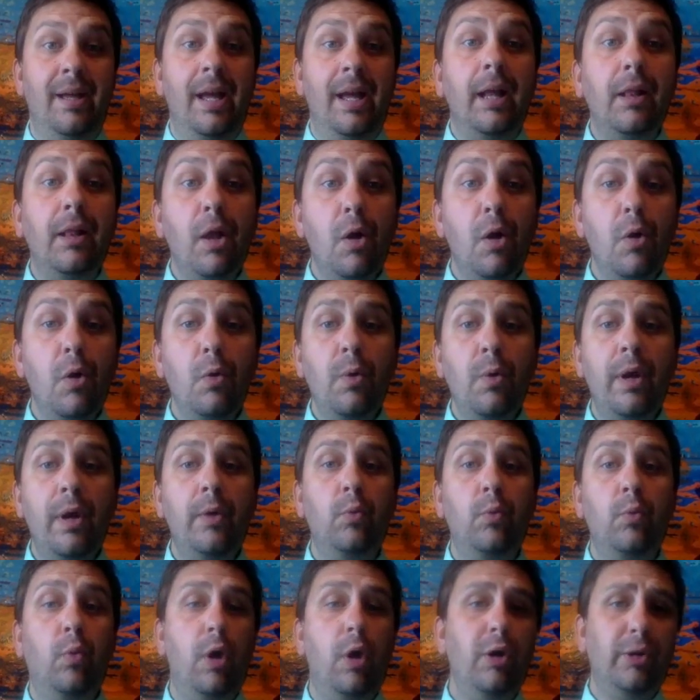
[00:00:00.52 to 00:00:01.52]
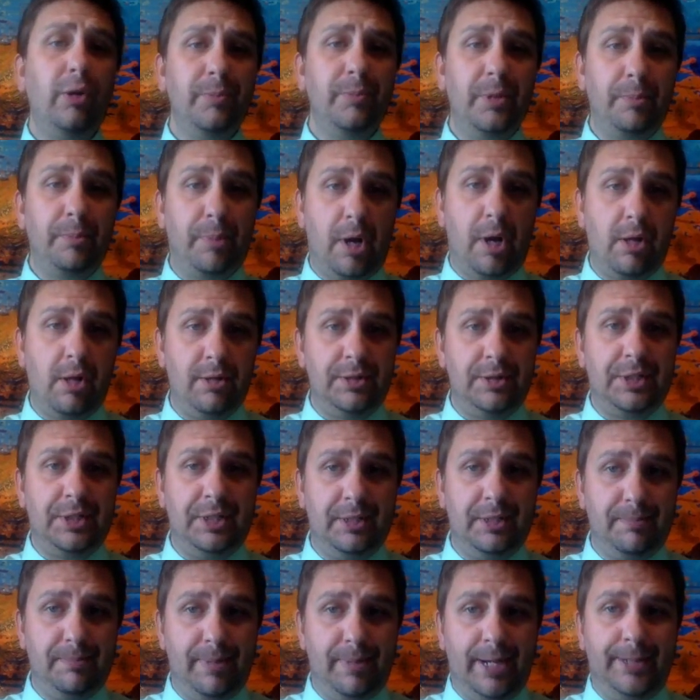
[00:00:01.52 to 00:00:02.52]
Hello and welcome to
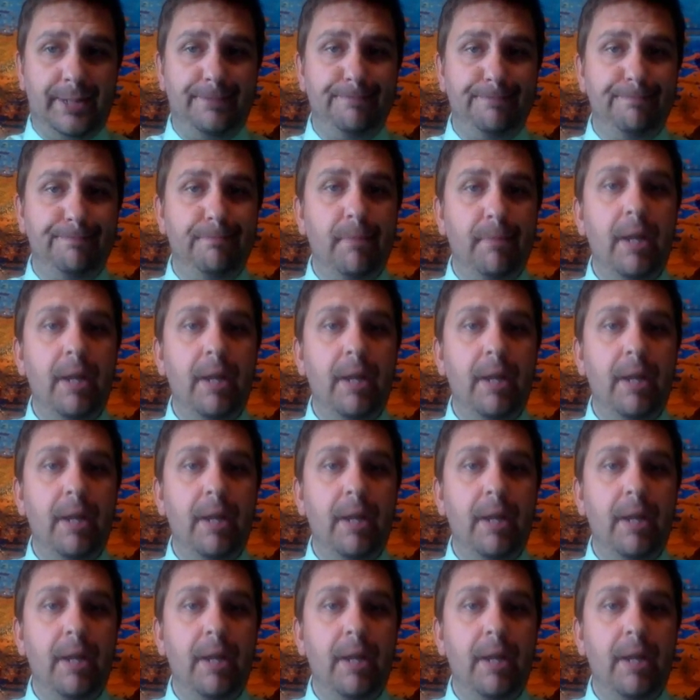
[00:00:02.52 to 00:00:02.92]
Policy Debate.